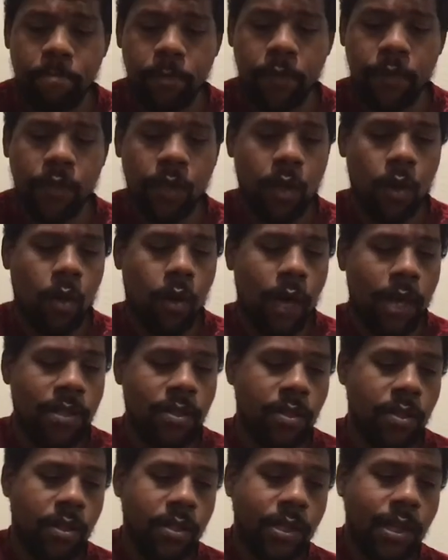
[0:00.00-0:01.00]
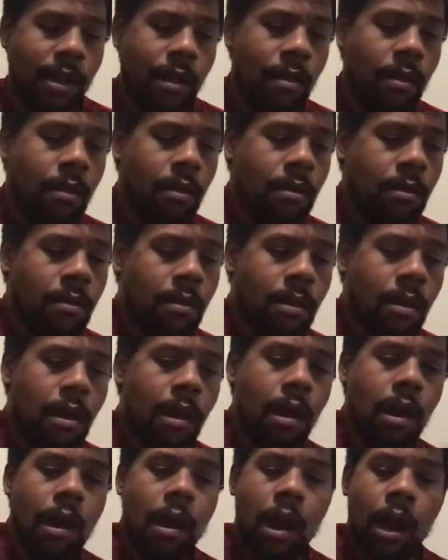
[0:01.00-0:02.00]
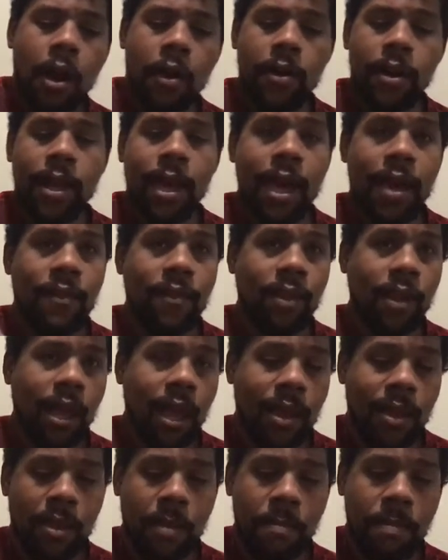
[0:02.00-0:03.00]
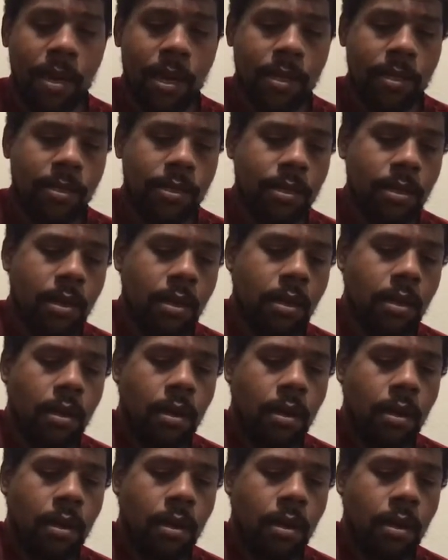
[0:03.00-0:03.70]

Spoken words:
So as you can tell, I already have a lot of the bits